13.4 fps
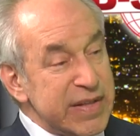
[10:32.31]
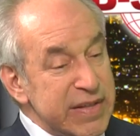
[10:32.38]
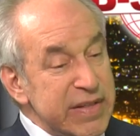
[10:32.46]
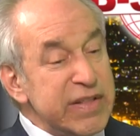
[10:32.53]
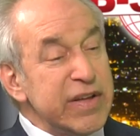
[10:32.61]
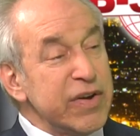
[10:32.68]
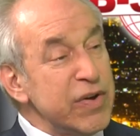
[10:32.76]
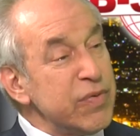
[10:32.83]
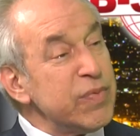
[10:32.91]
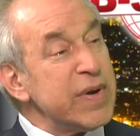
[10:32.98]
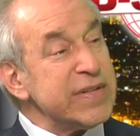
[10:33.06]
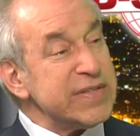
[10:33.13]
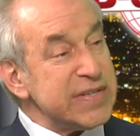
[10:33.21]
the good
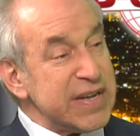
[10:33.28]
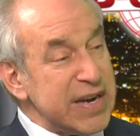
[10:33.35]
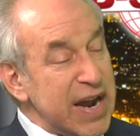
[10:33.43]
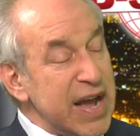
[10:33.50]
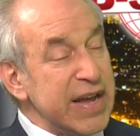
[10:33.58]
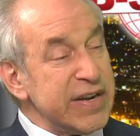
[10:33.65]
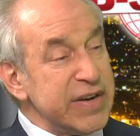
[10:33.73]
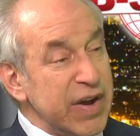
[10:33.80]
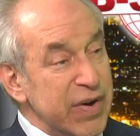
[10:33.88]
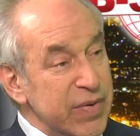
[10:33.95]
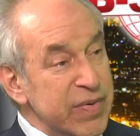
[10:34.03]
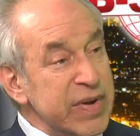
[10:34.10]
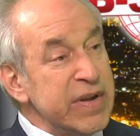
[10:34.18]
ones that I
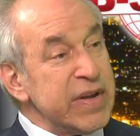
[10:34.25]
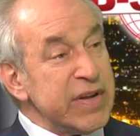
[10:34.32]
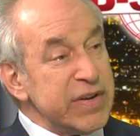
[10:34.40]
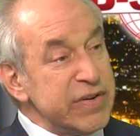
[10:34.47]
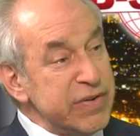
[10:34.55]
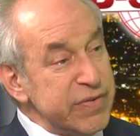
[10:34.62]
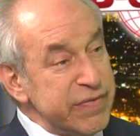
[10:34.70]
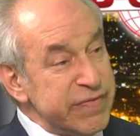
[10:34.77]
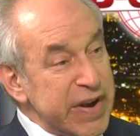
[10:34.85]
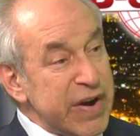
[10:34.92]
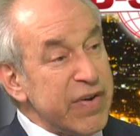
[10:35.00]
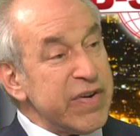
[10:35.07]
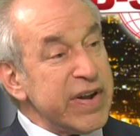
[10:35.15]
know, do
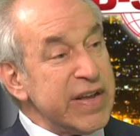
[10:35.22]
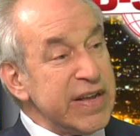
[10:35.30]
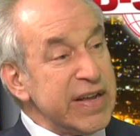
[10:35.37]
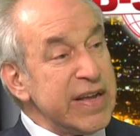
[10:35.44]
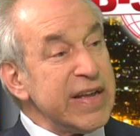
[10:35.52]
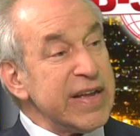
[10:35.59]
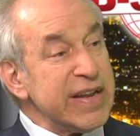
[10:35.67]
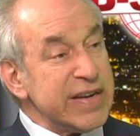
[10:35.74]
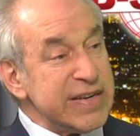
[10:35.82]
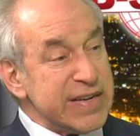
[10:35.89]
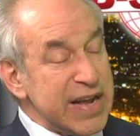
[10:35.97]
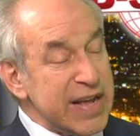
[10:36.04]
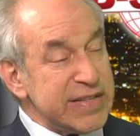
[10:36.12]
very
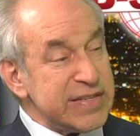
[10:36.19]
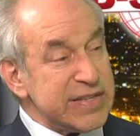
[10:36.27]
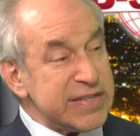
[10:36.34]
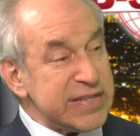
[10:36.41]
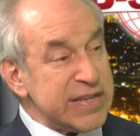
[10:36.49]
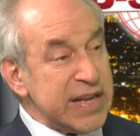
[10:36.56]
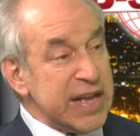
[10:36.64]
intense